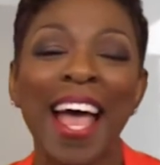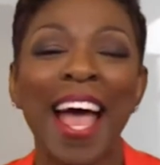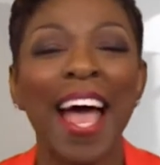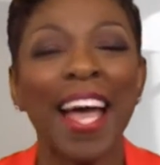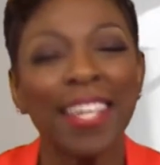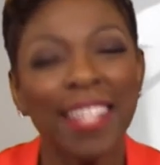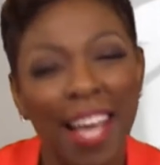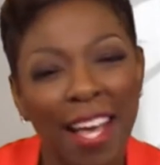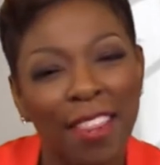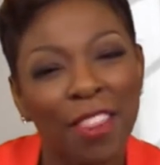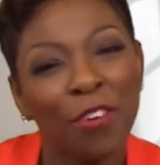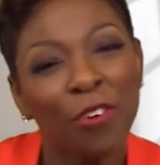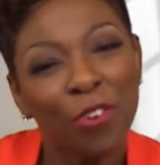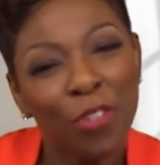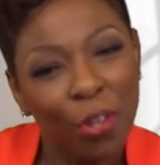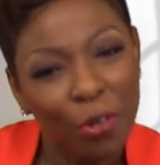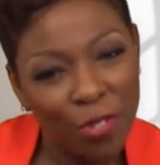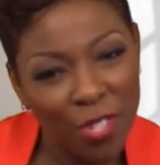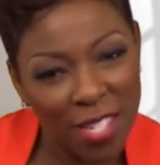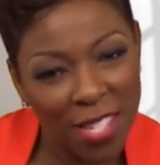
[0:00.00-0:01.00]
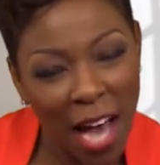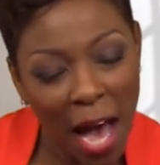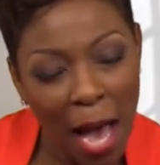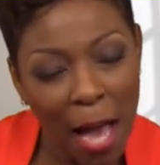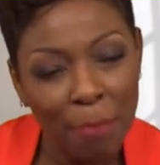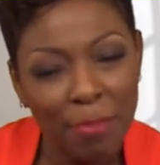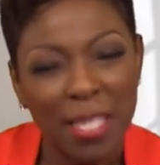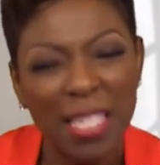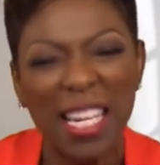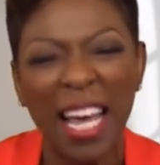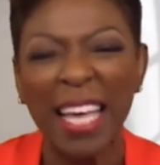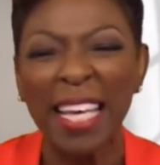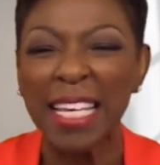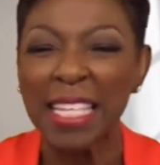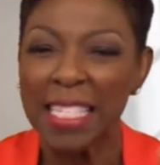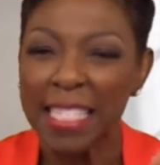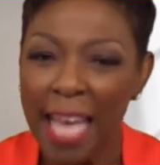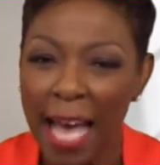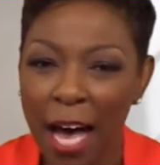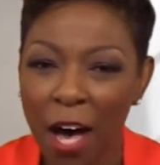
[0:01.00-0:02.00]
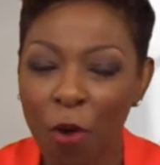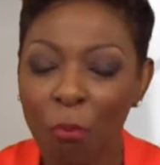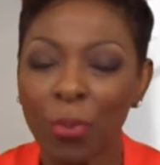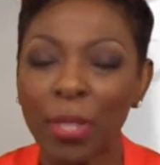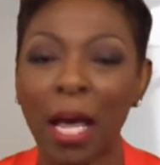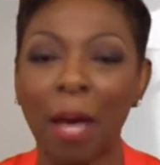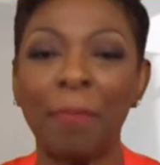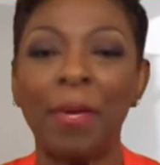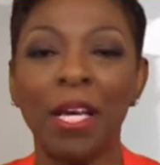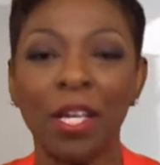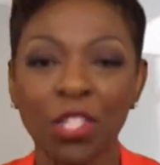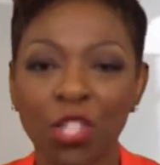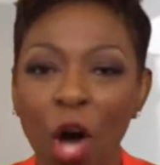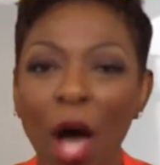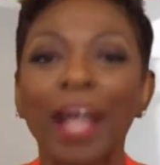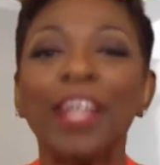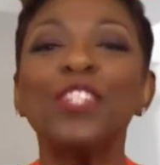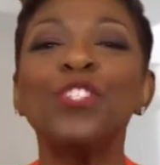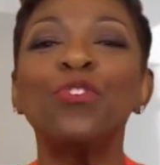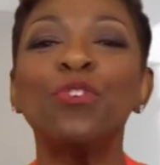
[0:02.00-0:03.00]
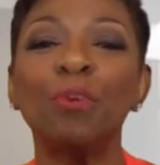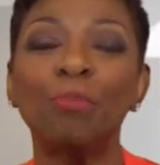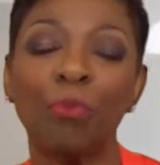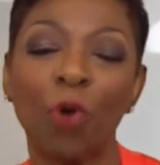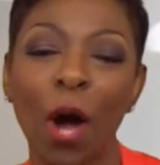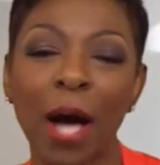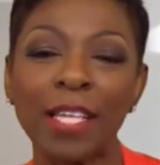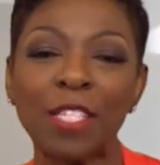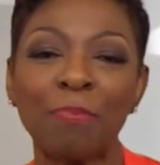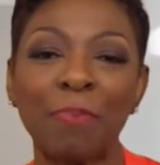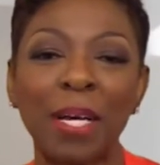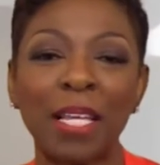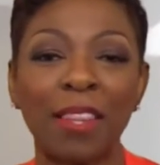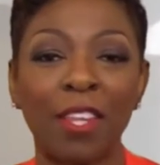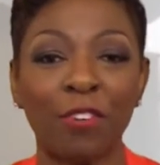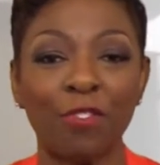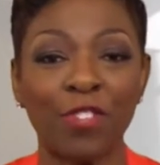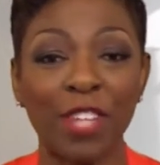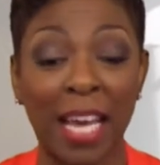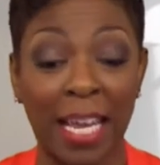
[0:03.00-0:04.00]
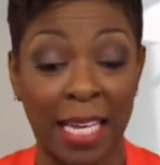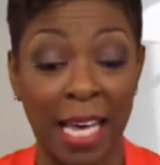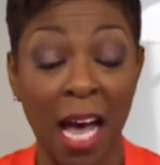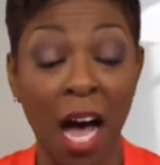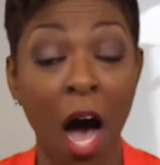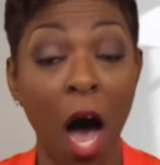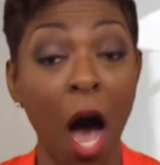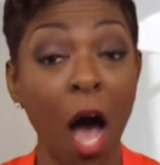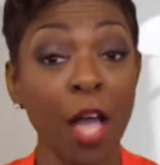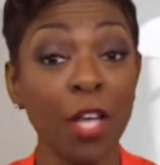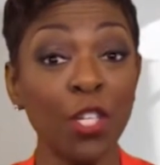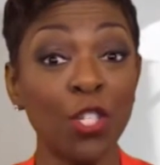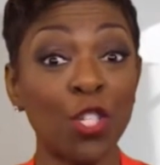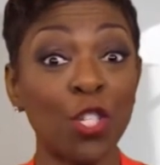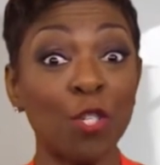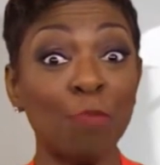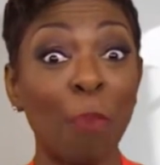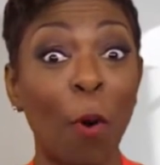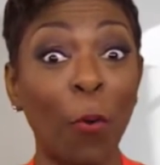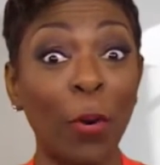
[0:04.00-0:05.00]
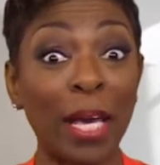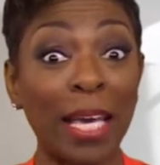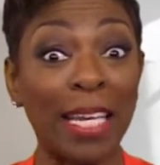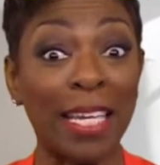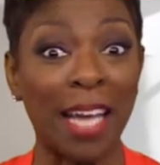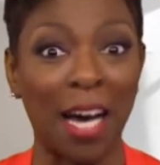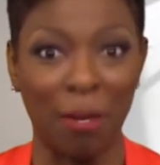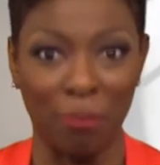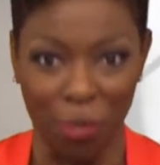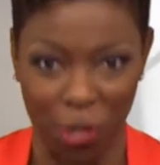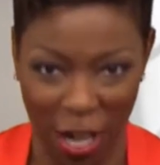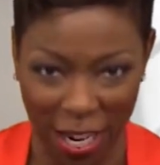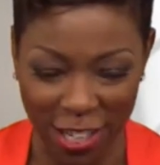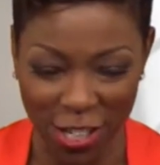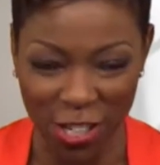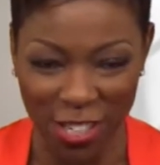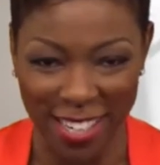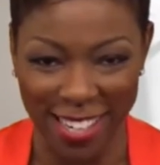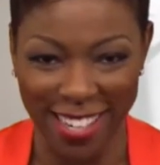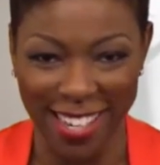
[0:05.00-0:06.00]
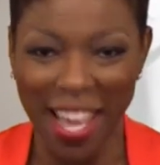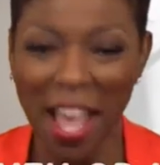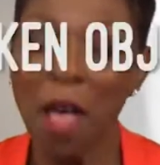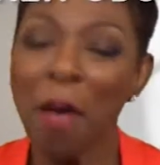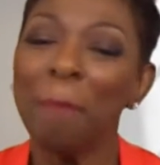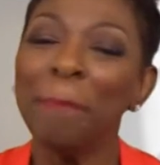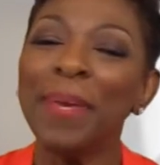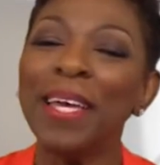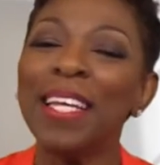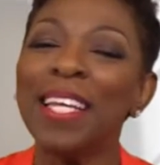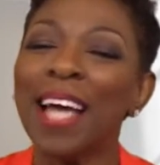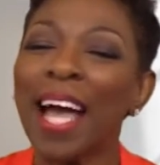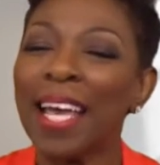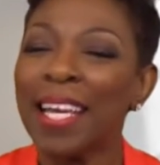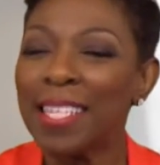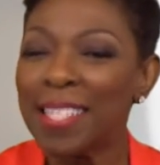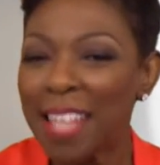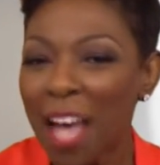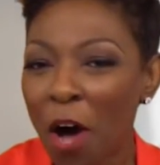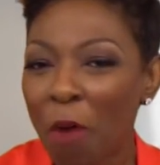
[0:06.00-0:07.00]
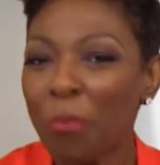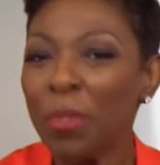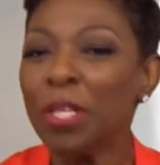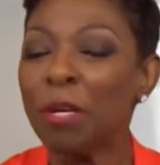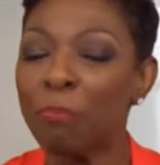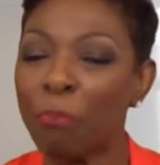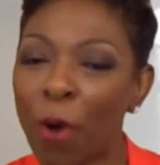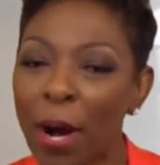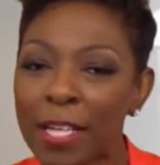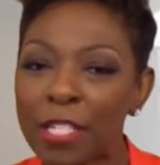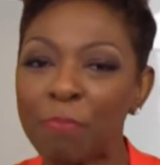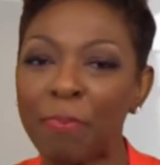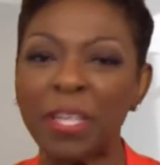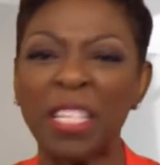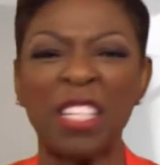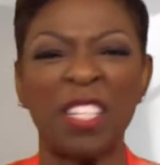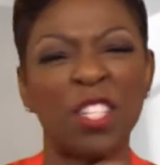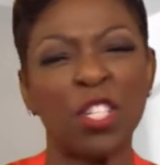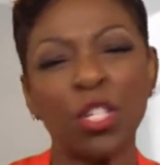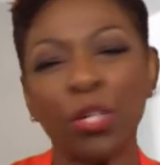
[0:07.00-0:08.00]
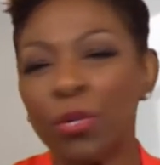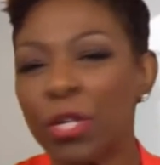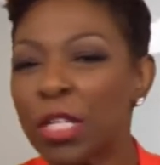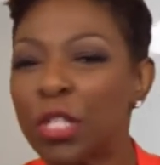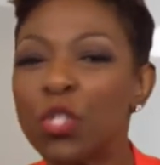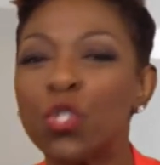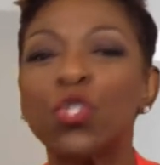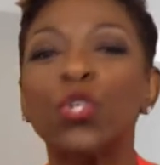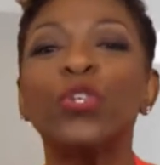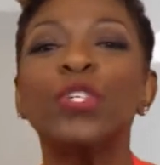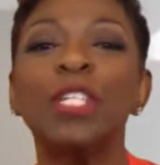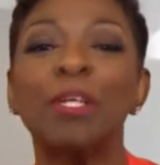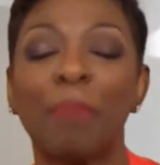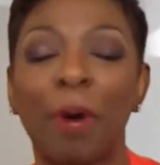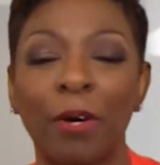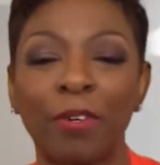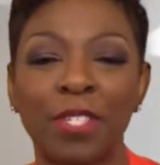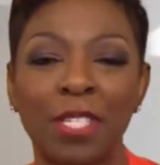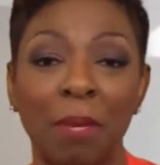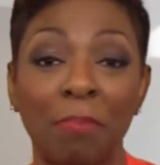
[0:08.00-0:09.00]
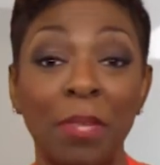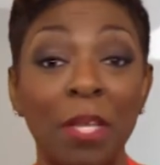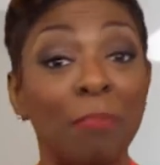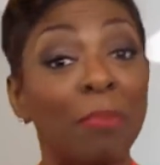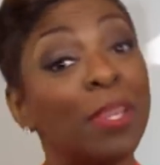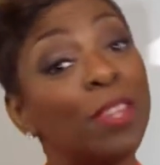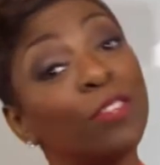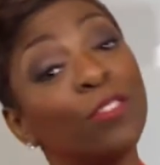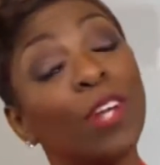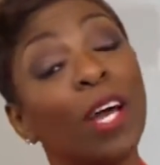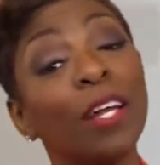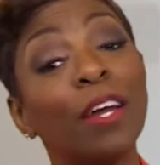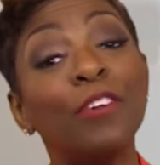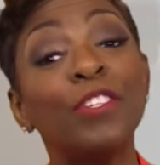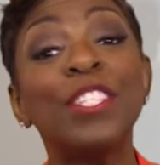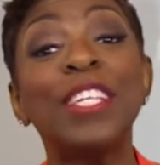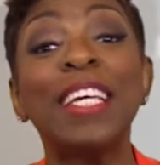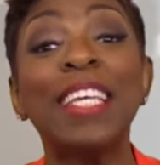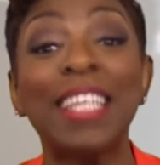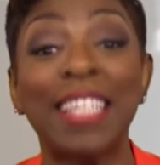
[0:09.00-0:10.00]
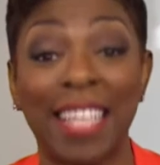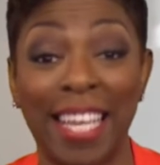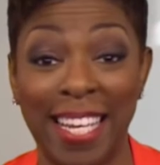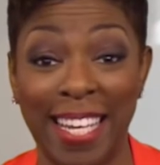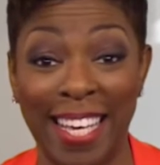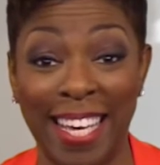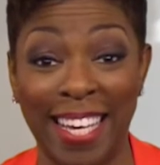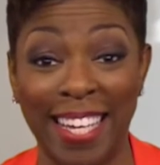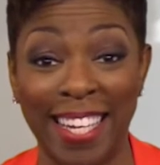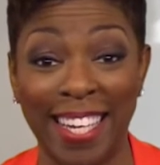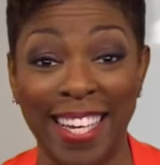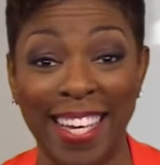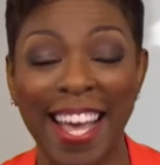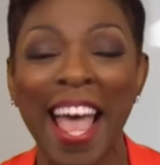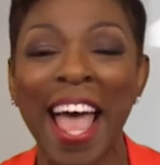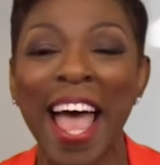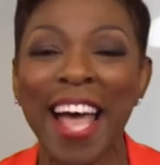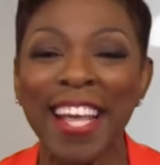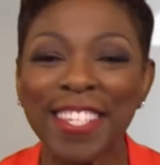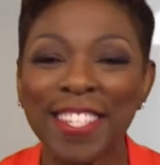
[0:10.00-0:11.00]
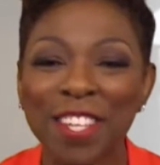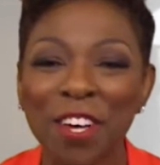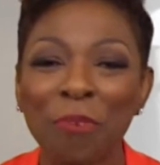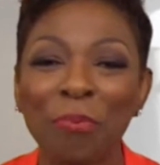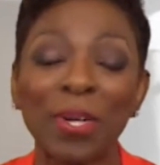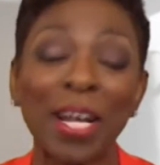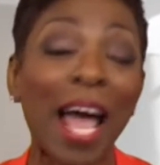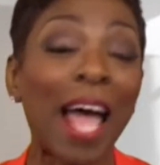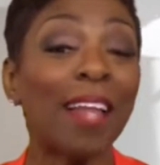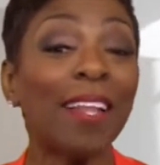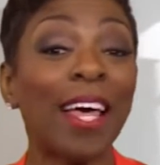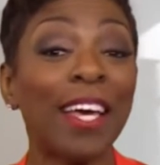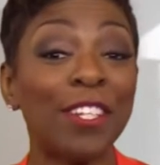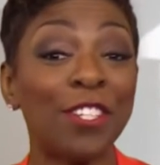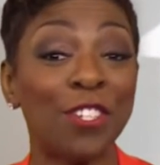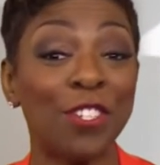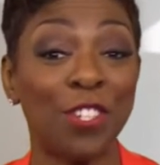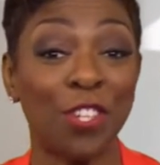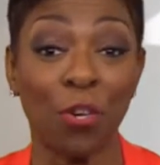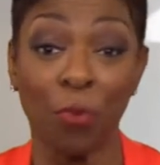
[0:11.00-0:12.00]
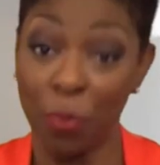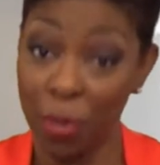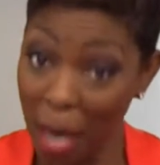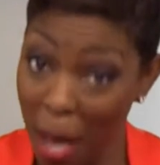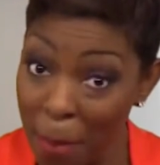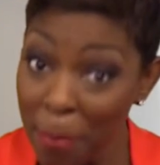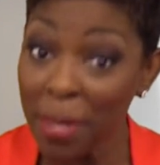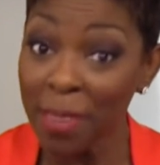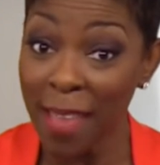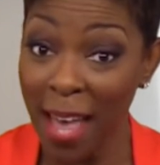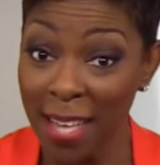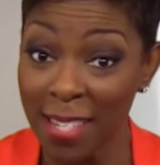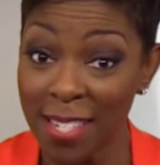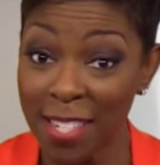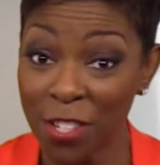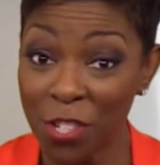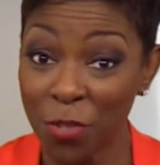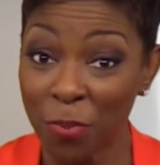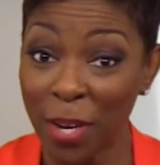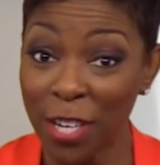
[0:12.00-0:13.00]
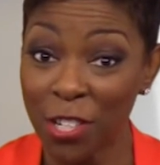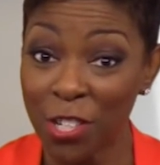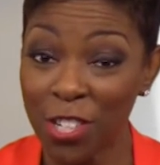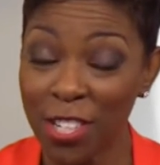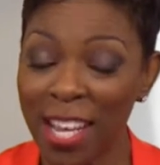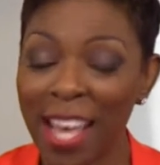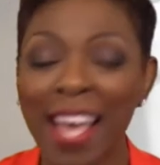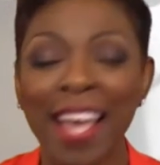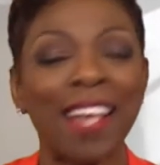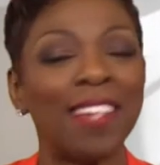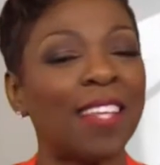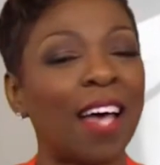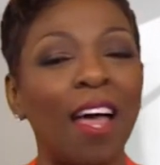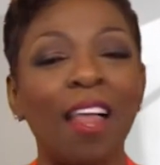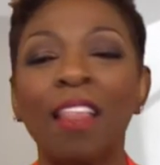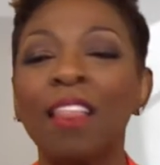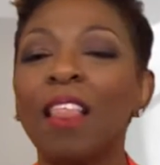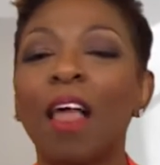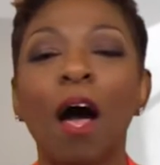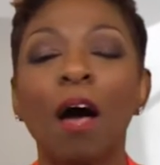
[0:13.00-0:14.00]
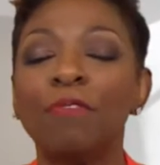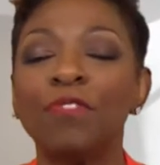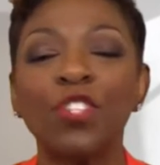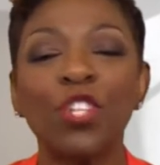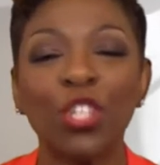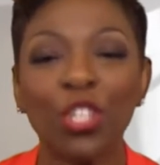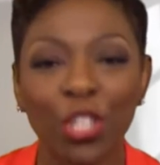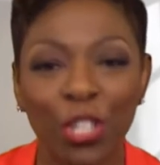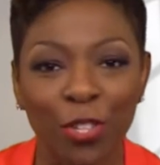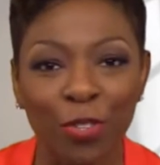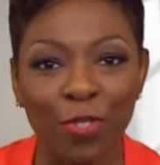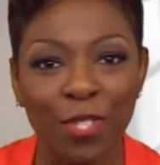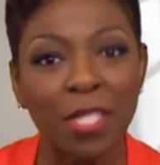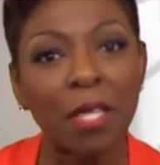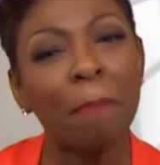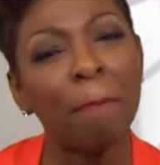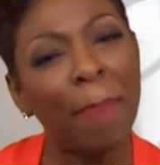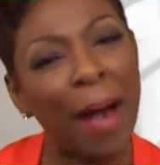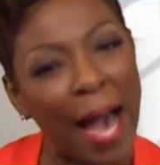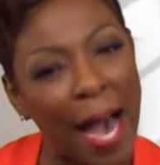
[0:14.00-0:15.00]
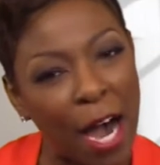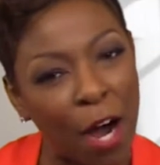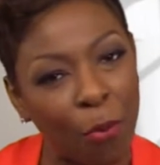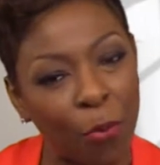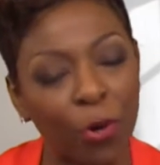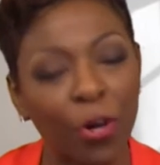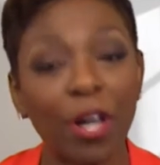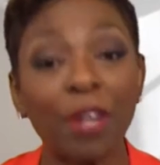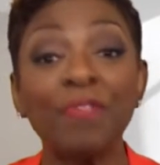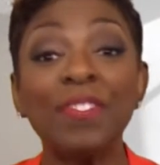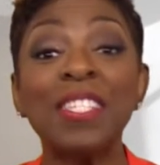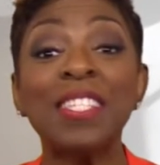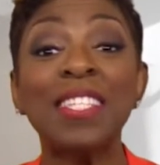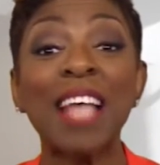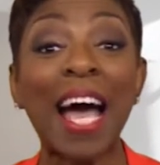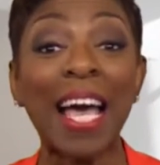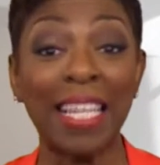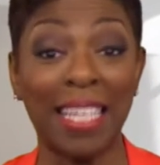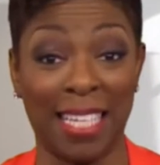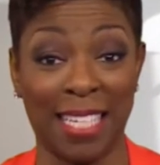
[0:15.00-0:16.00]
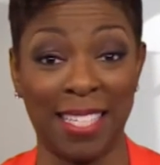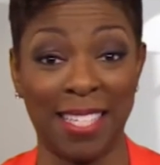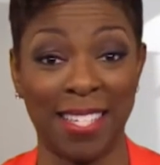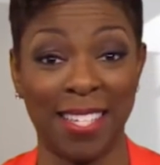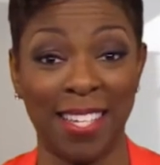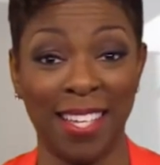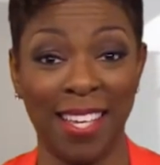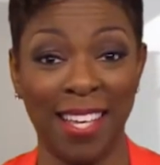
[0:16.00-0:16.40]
And yet there are those times that I can tell when I'm talking to a prospect, there's that unspoken objection, meaning I can tell when the prospect is still concerned about something, but they're not articulating it. And so what I like to do when I'm in that situation is I love to use the power of silence.